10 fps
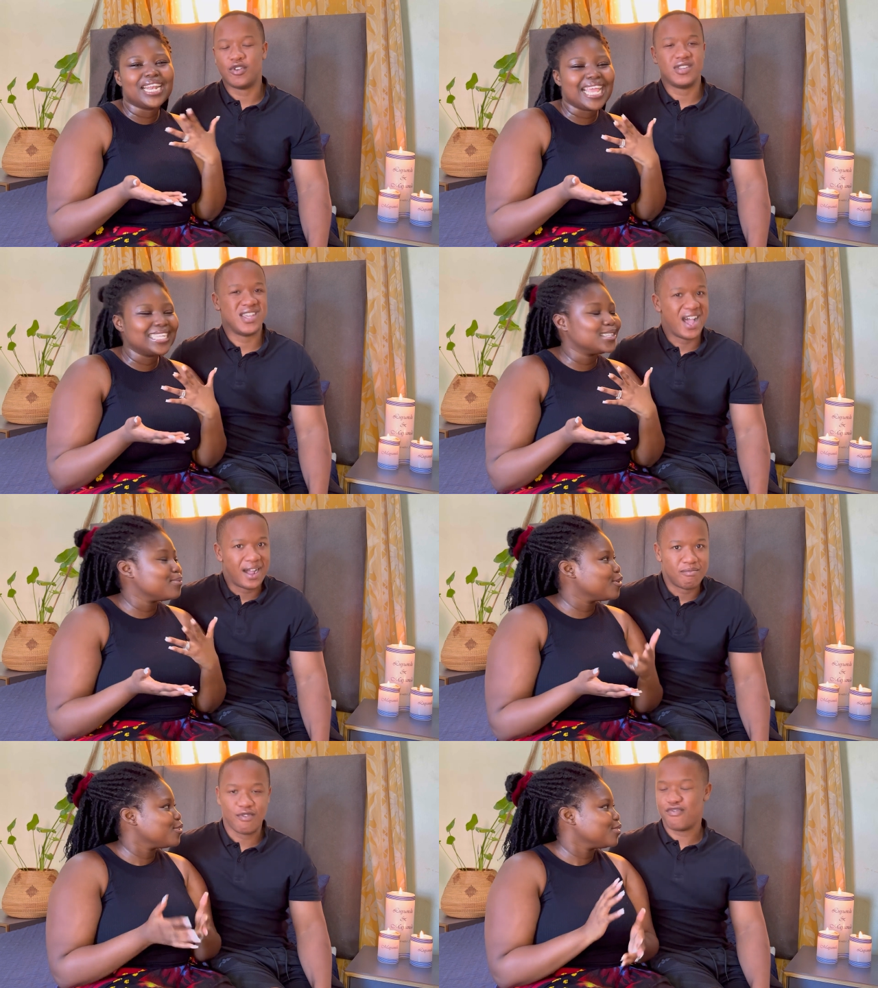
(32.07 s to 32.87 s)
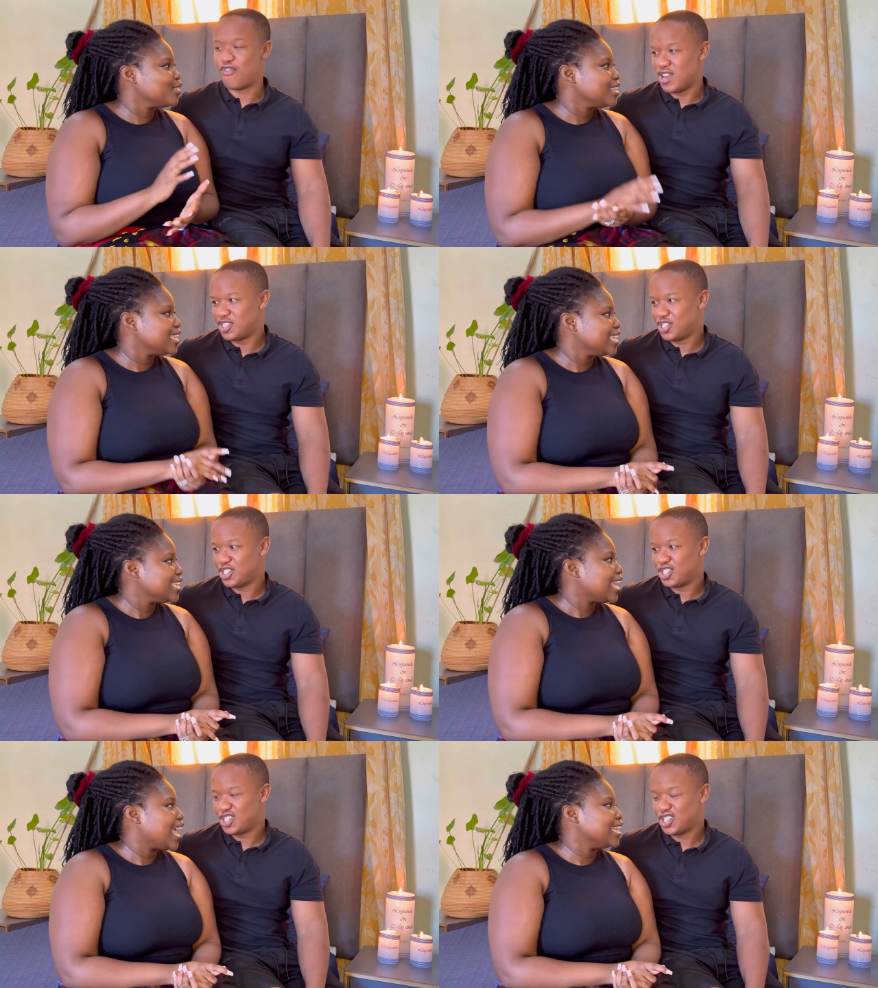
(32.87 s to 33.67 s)
Speaker 1: relatable, young, more
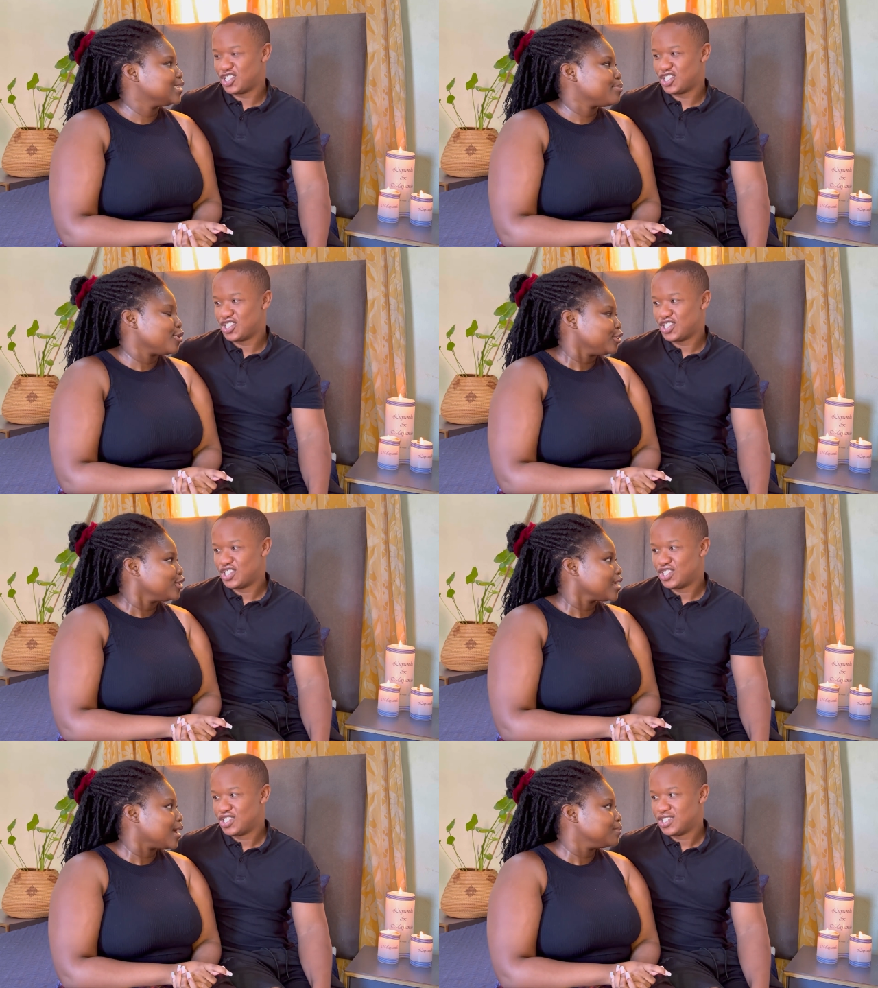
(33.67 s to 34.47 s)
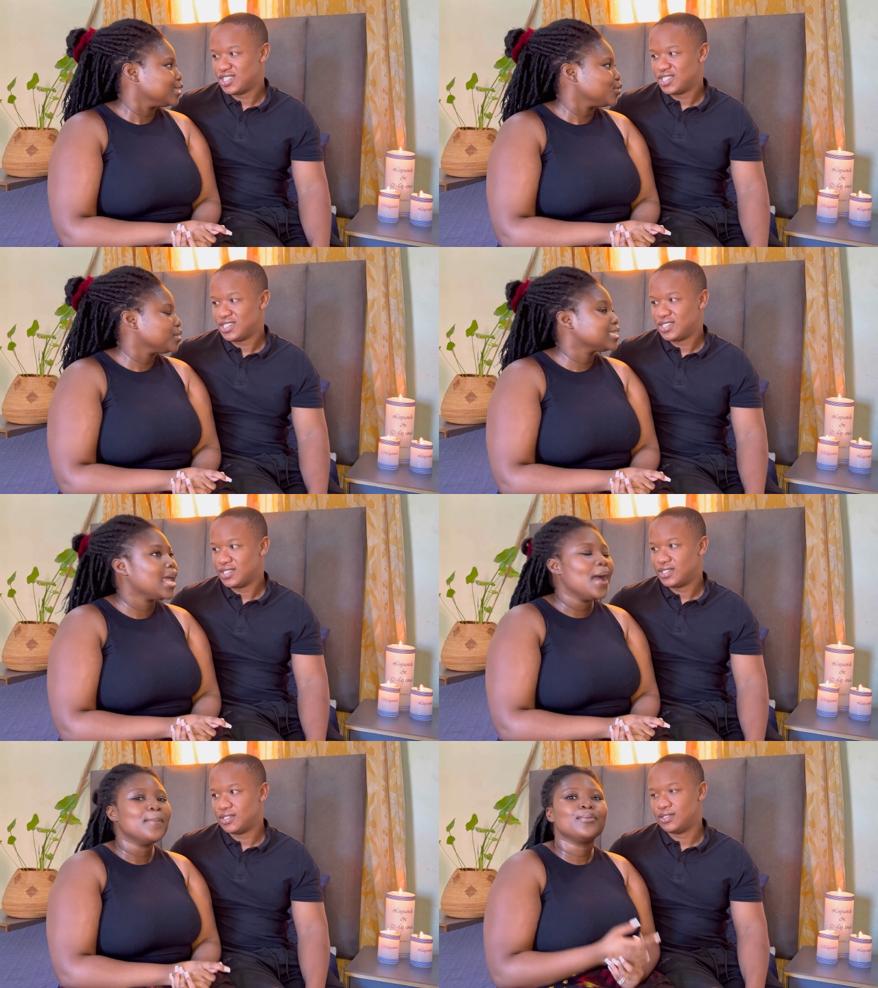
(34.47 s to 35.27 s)
fresh,
Speaker 2: as opposed to the cups and sauces.
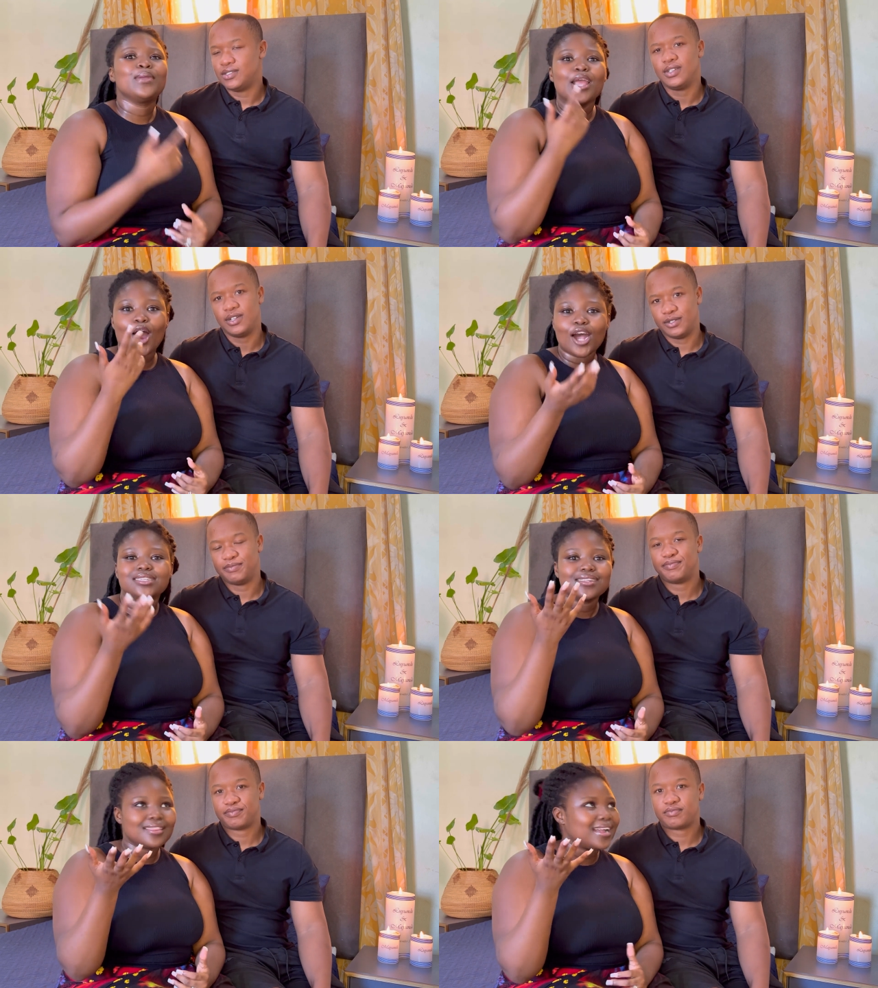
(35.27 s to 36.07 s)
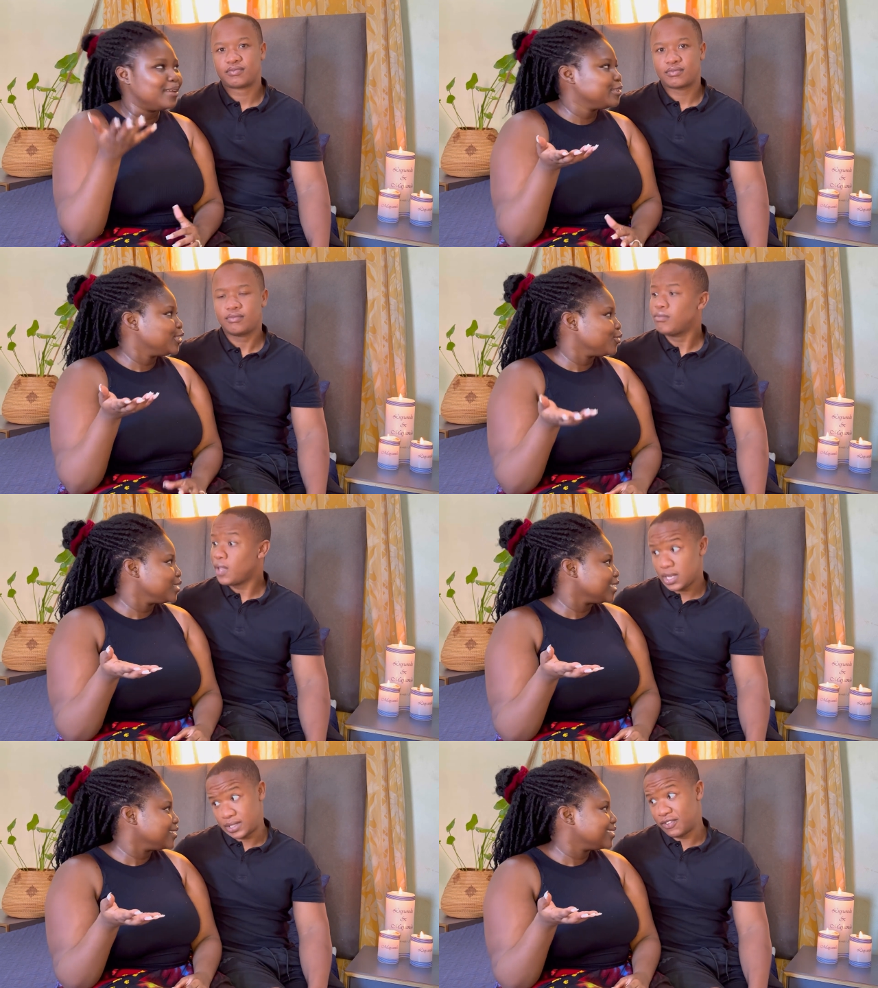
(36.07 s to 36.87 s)
But we are still the cups and
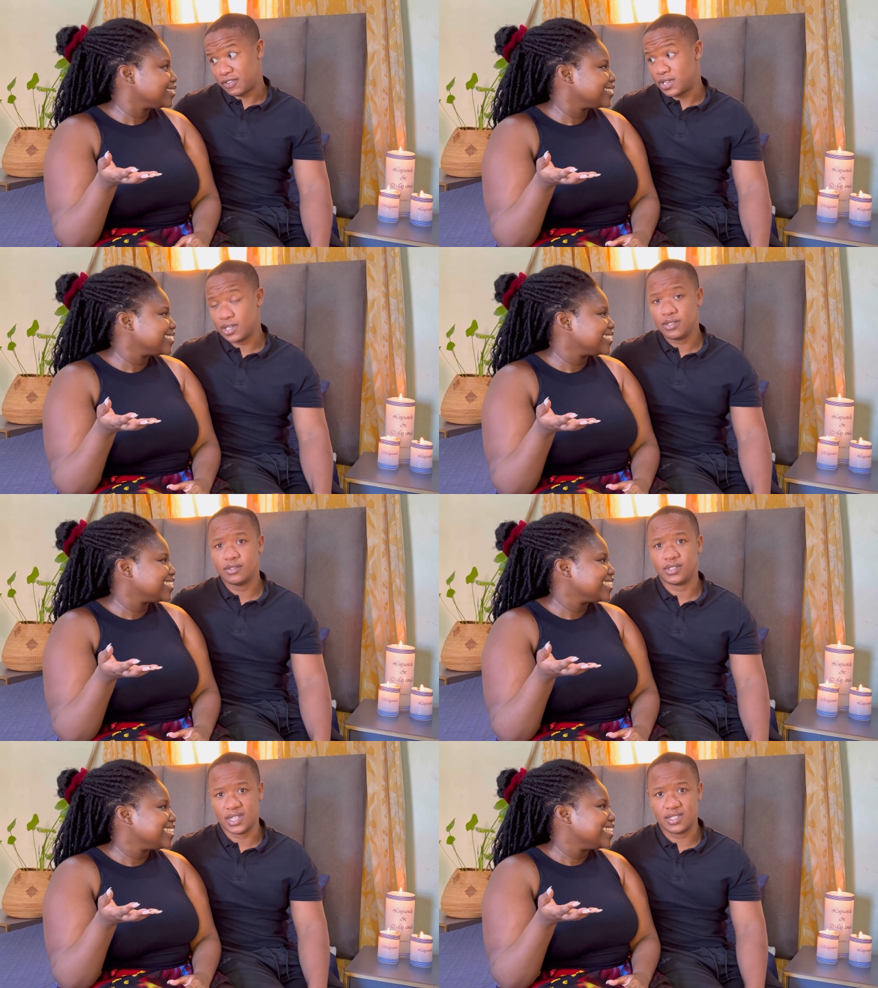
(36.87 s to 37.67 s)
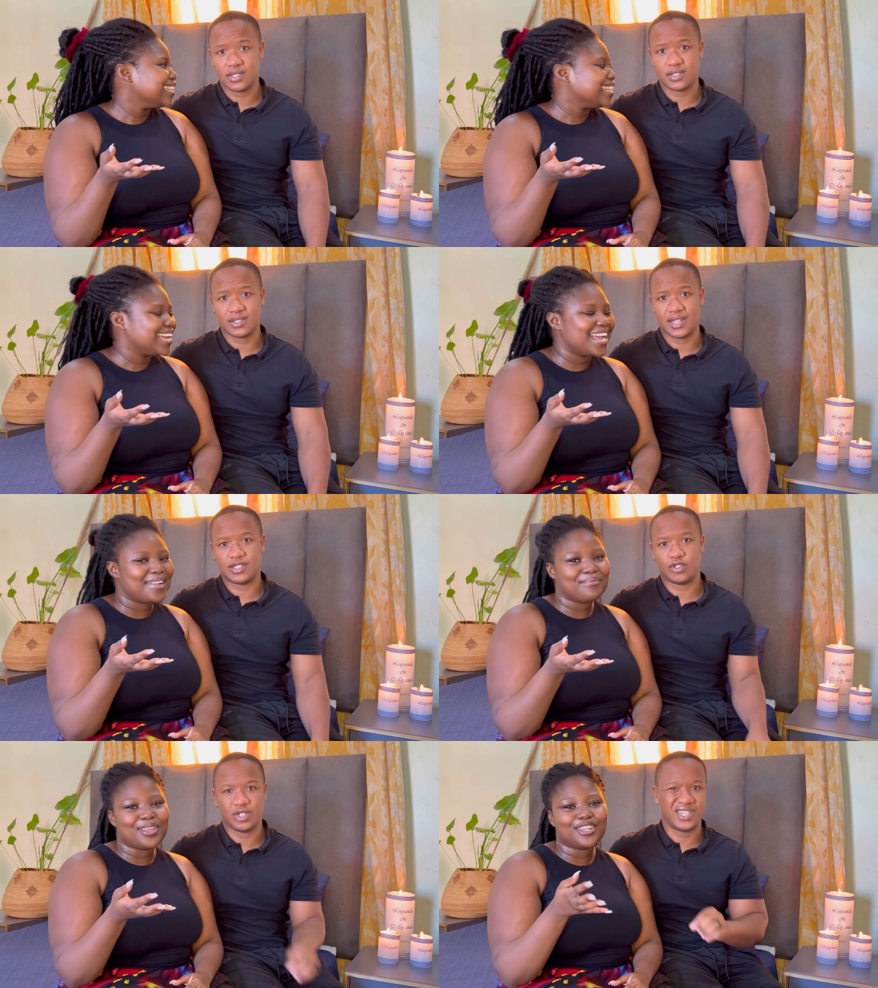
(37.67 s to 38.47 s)
sauces. Definitely, yes.
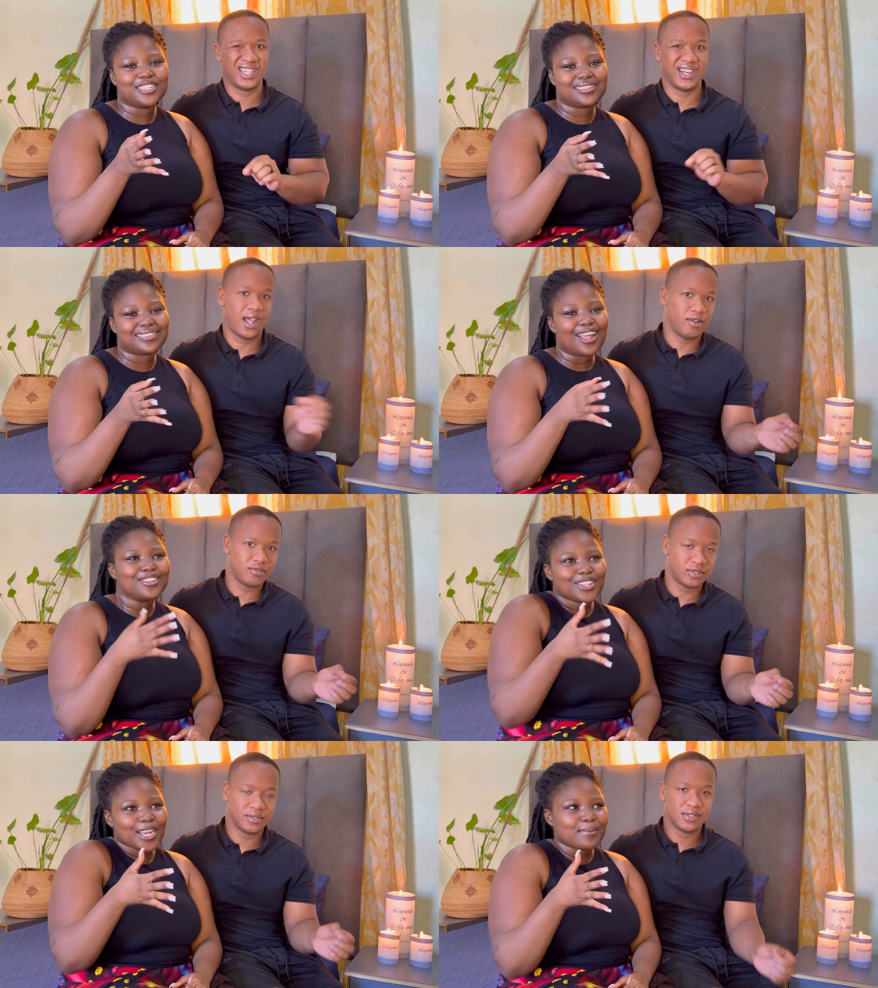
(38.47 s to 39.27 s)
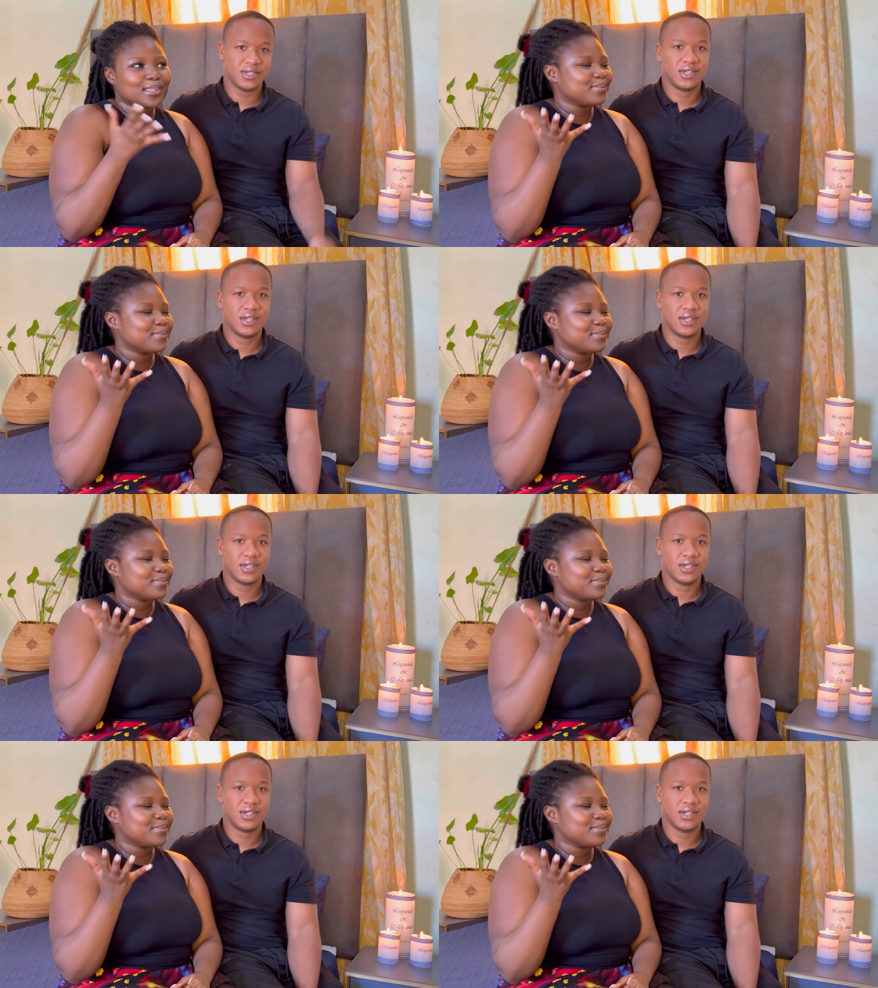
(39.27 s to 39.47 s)
Um, because our surname is